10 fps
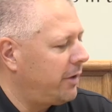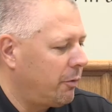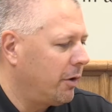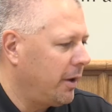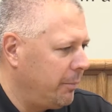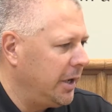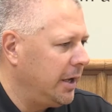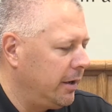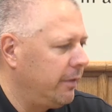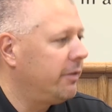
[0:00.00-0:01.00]
that we're coming
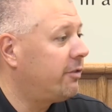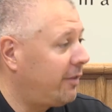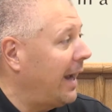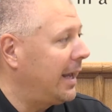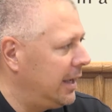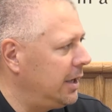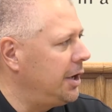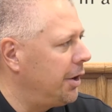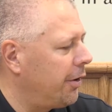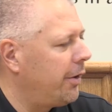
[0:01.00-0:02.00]
into the second
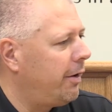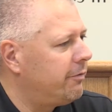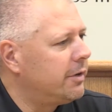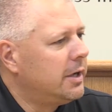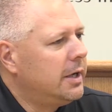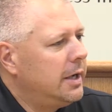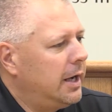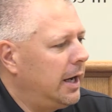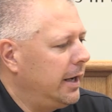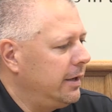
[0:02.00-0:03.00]
year of
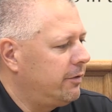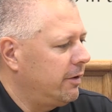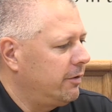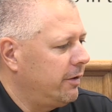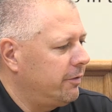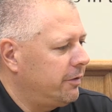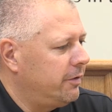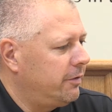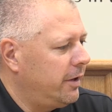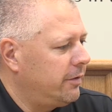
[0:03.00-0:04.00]
its
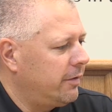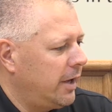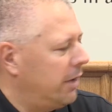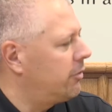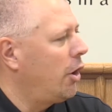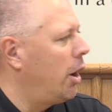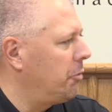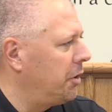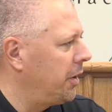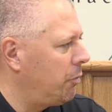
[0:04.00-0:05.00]
existence has
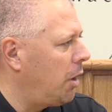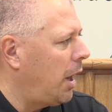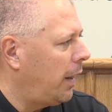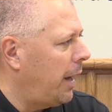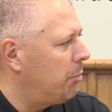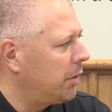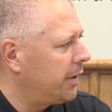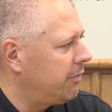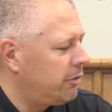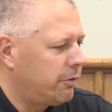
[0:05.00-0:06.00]
gone really well, I
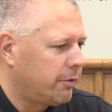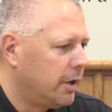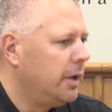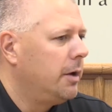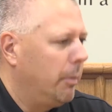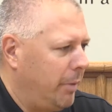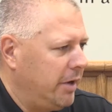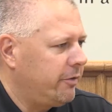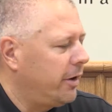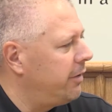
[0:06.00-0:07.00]
believe, just
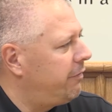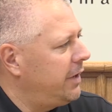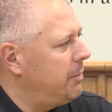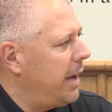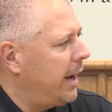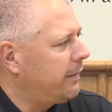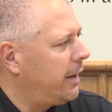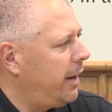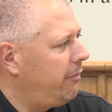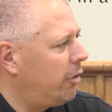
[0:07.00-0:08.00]
based on the feedback
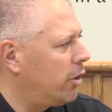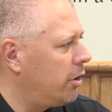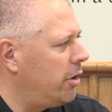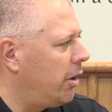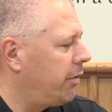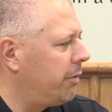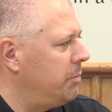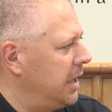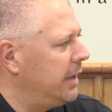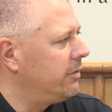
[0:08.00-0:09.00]
that I've heard and all the
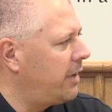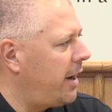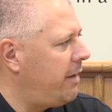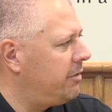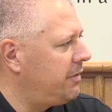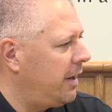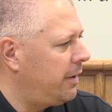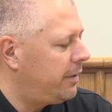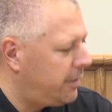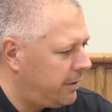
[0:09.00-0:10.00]
meetings that I've
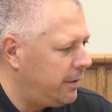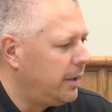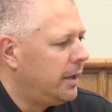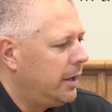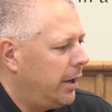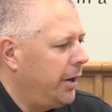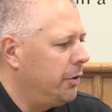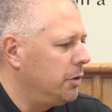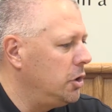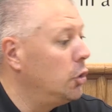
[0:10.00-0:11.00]
attended. And I
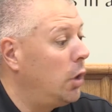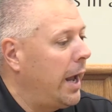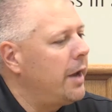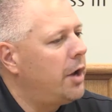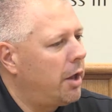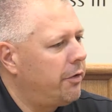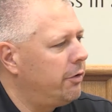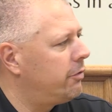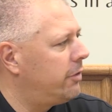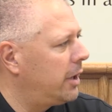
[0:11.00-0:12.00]
know you and
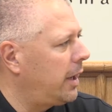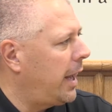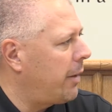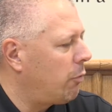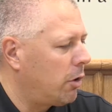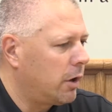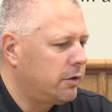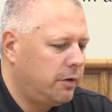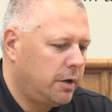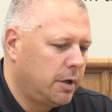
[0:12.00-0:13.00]
others did a lot of
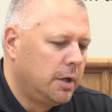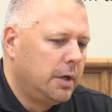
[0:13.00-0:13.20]
work to